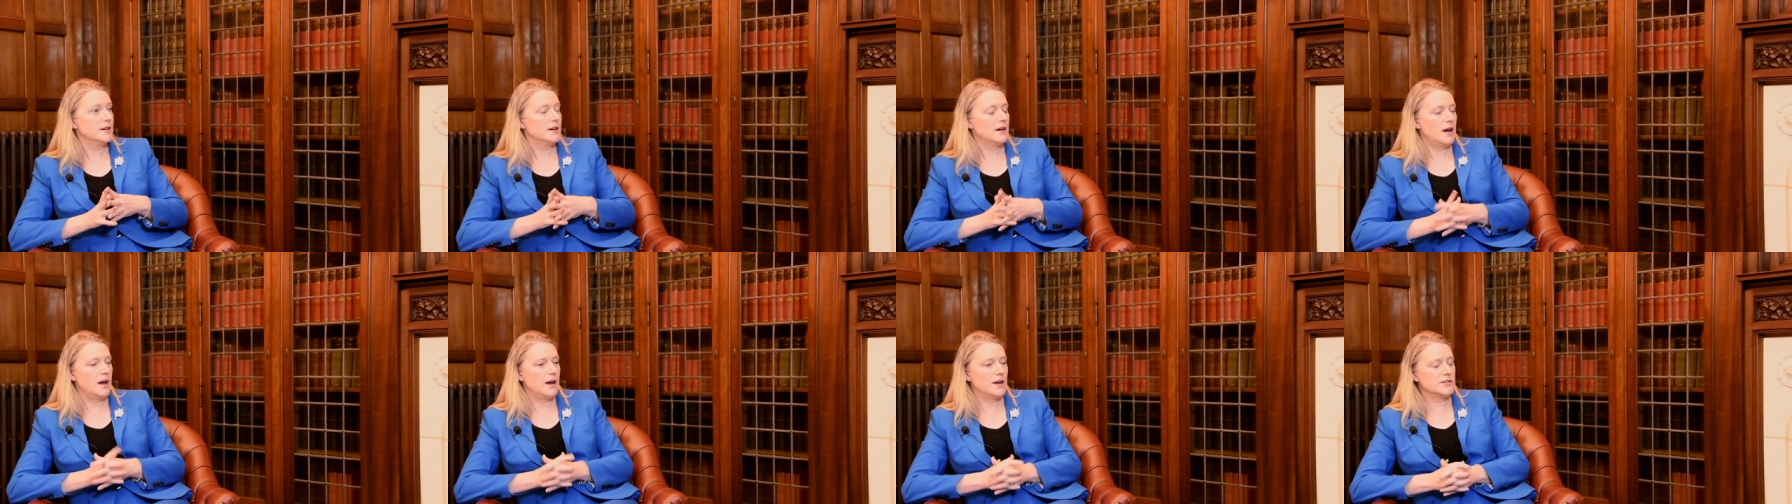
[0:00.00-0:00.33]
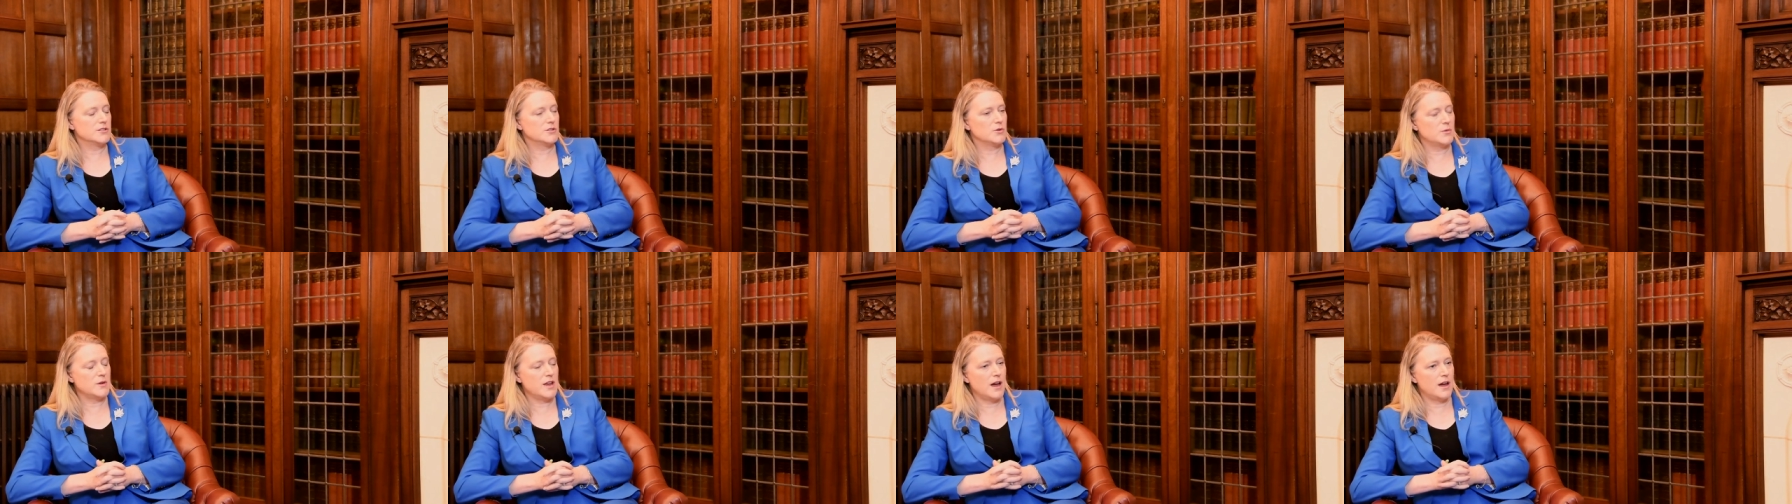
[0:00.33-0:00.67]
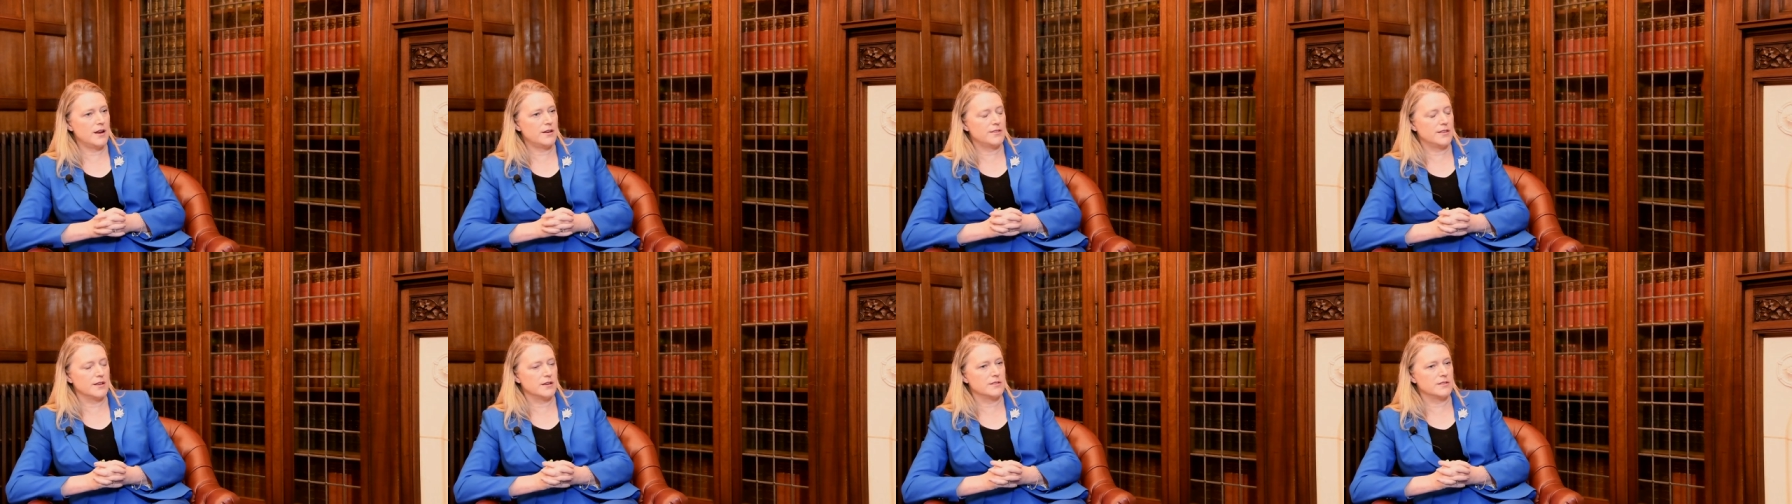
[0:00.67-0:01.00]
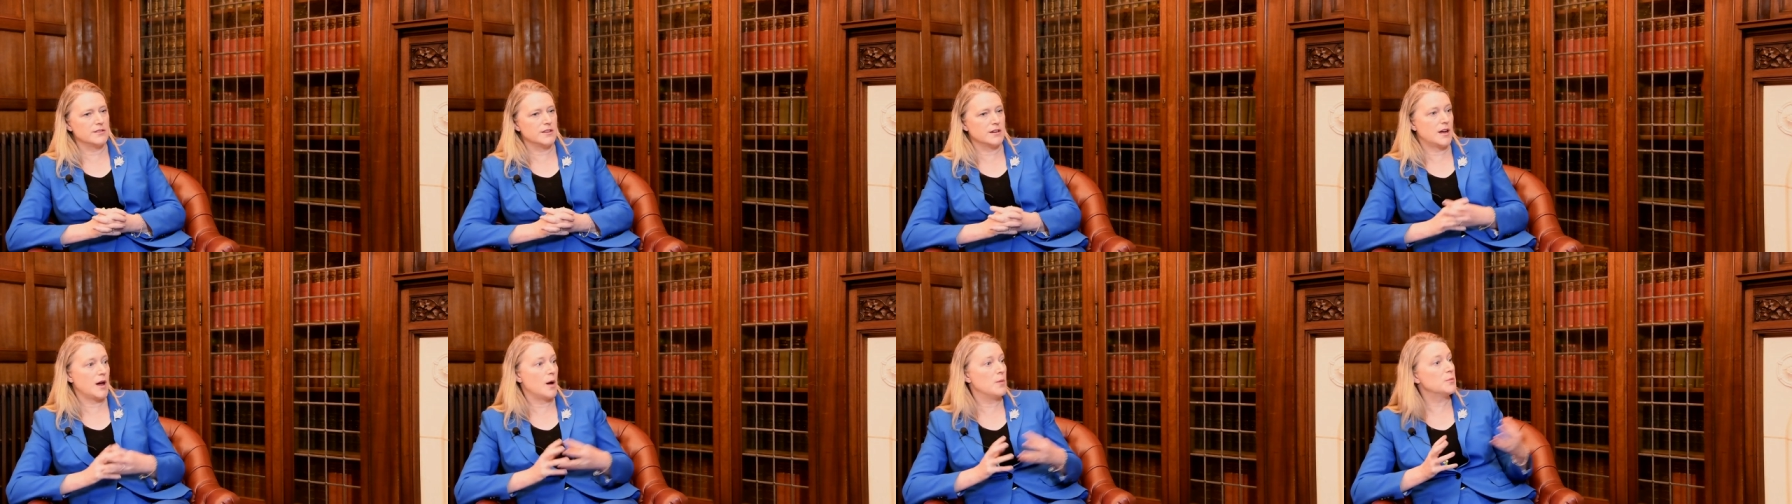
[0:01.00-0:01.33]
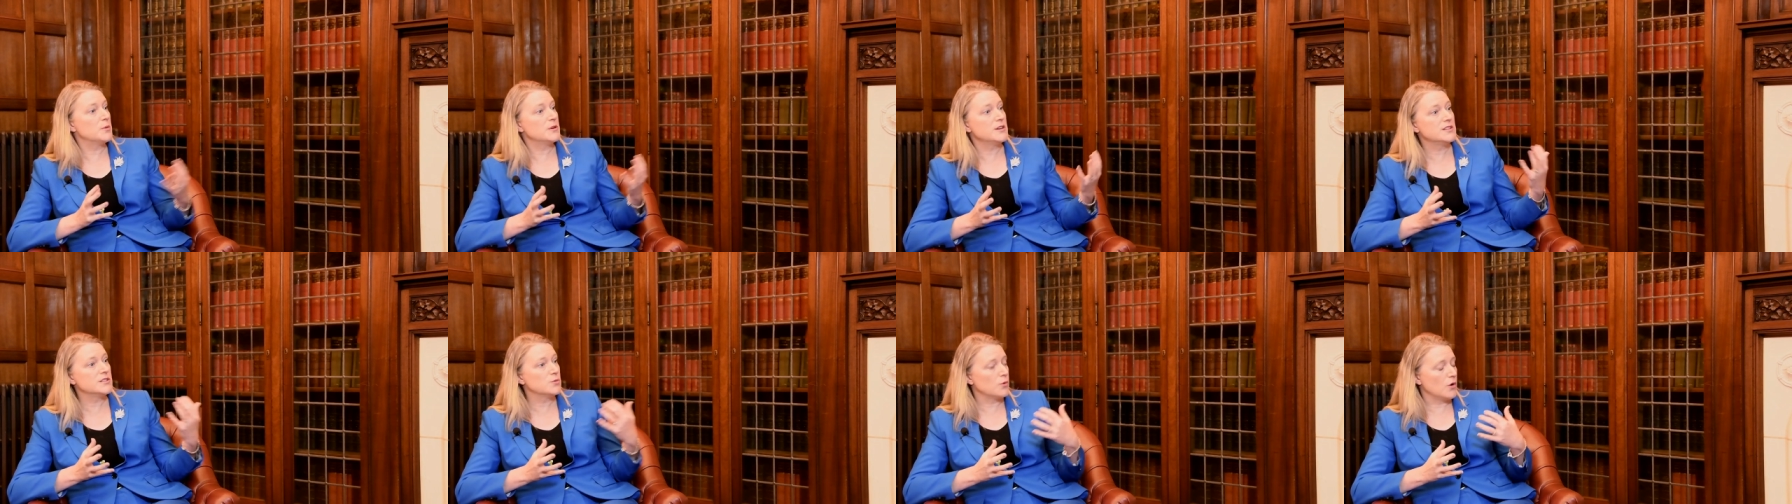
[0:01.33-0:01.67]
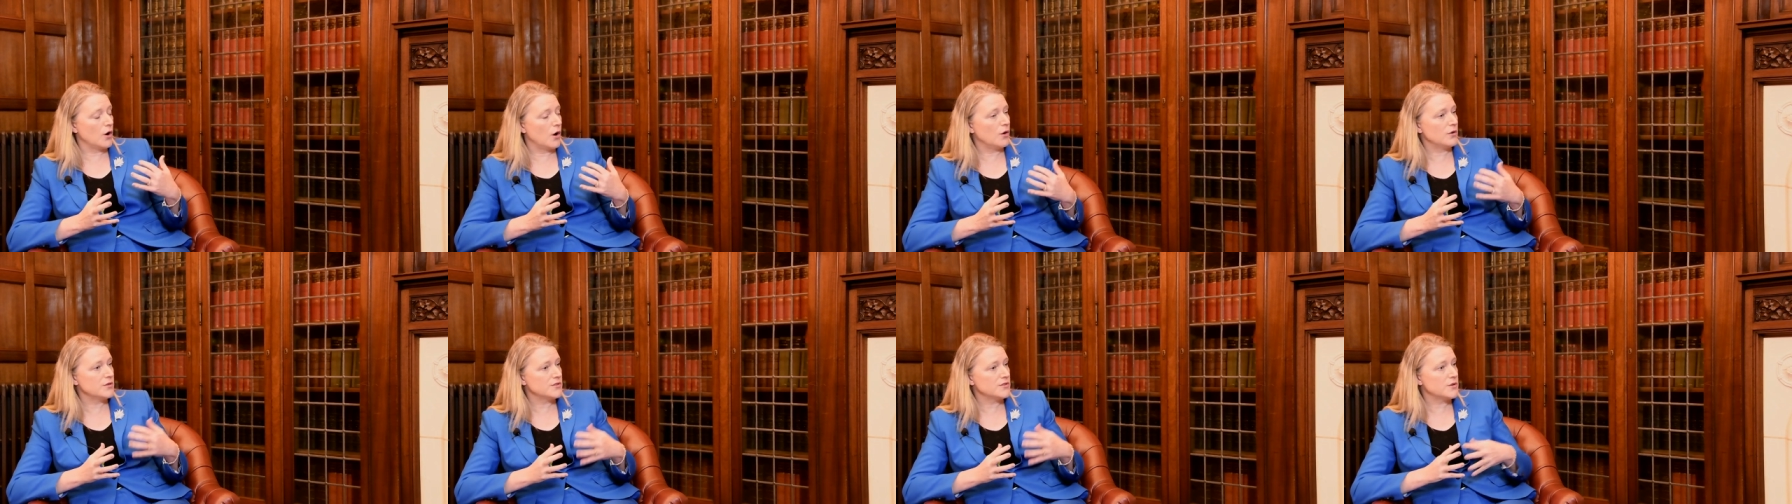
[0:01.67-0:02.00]
Uh, so we had mm-hmm. the, the, companies
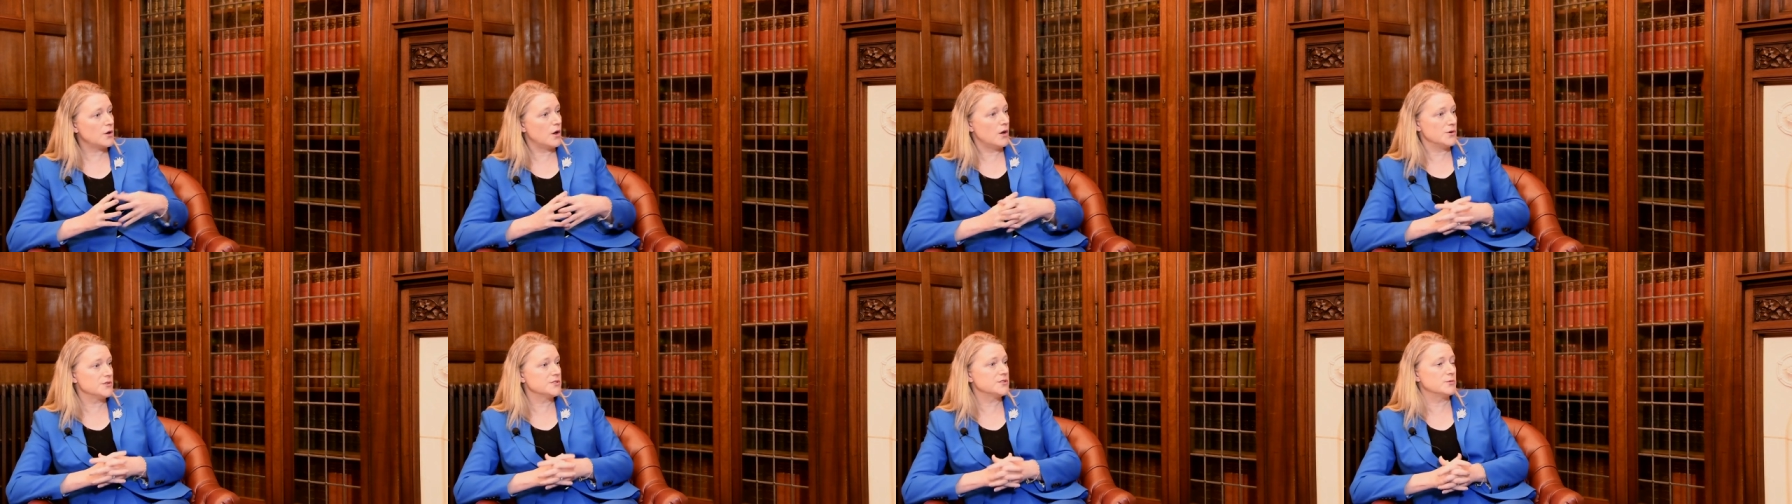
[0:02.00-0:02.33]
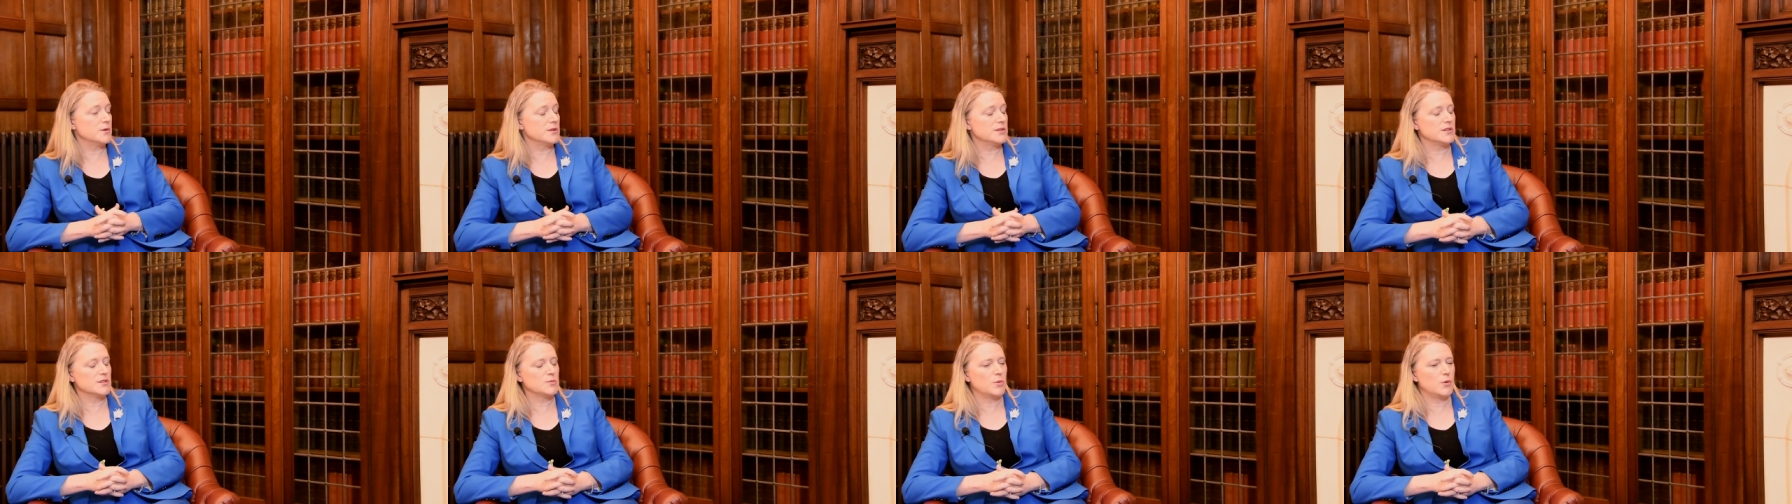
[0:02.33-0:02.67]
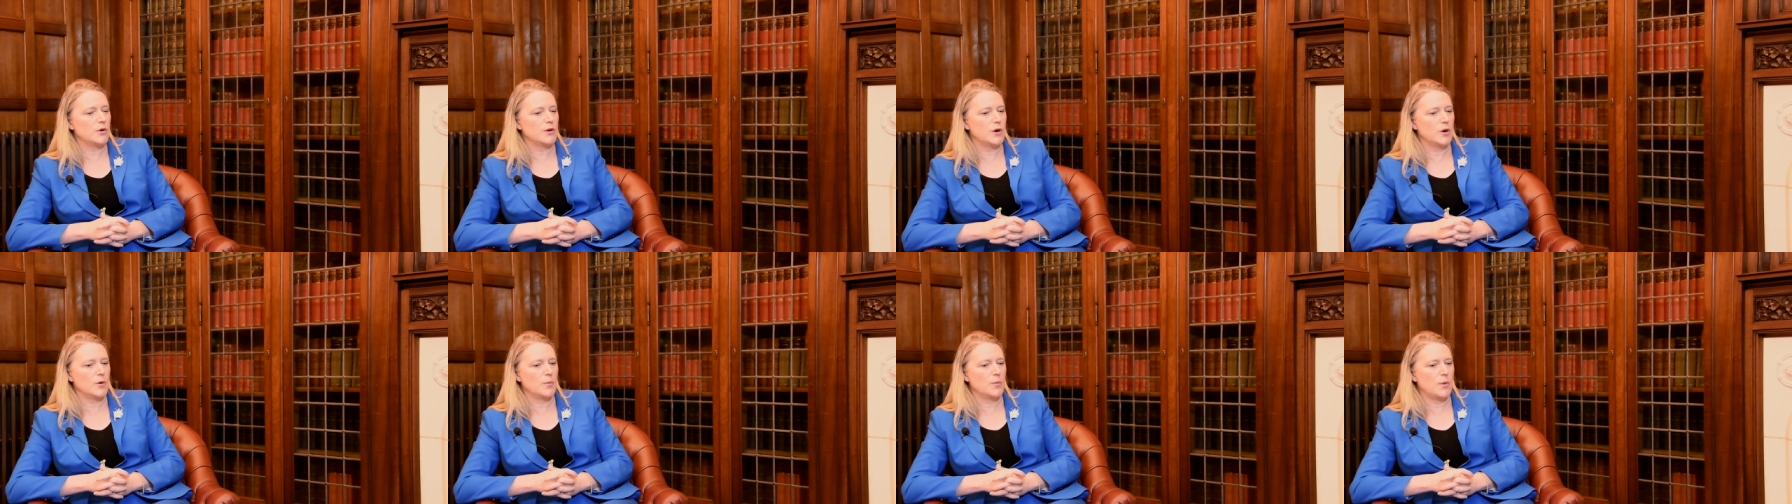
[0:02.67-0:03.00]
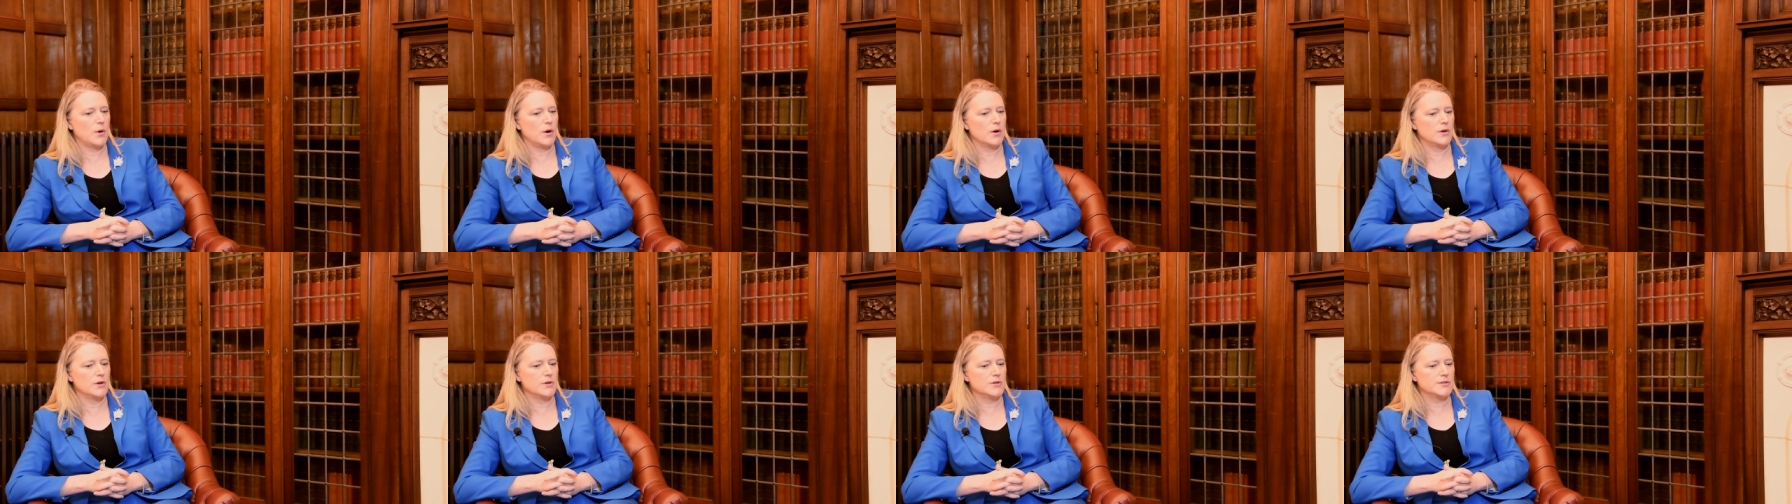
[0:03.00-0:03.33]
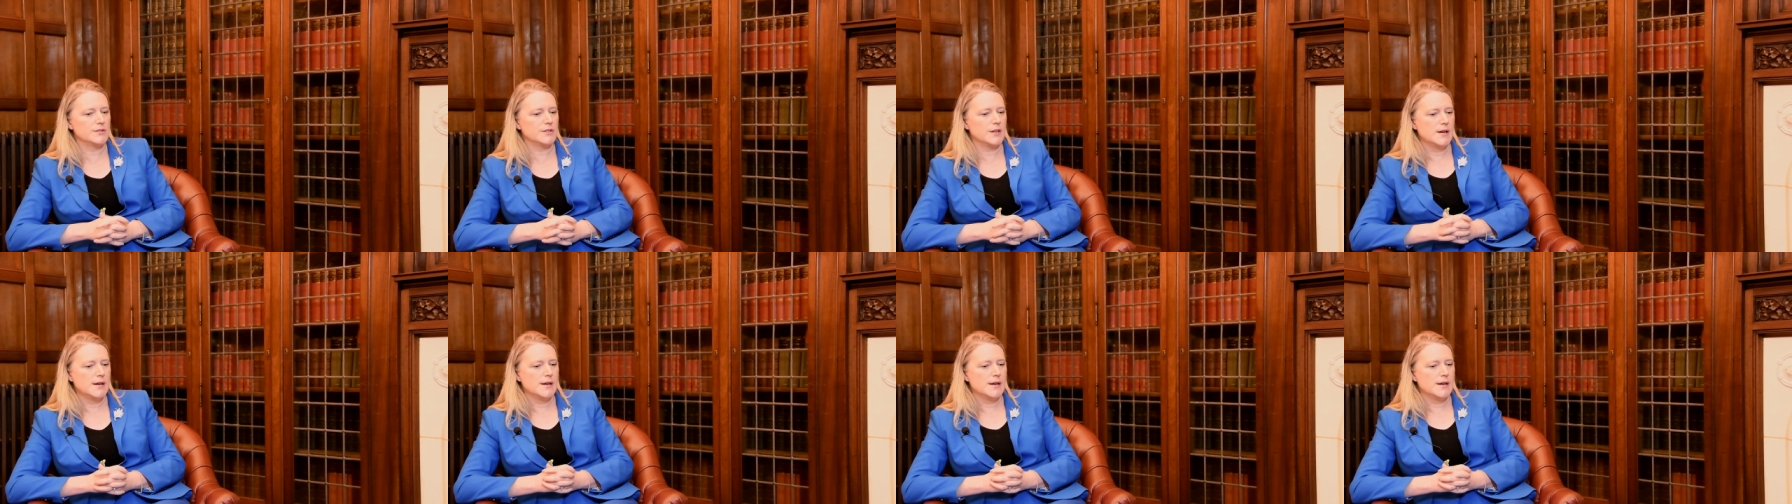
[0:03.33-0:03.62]
were also at this point our partners.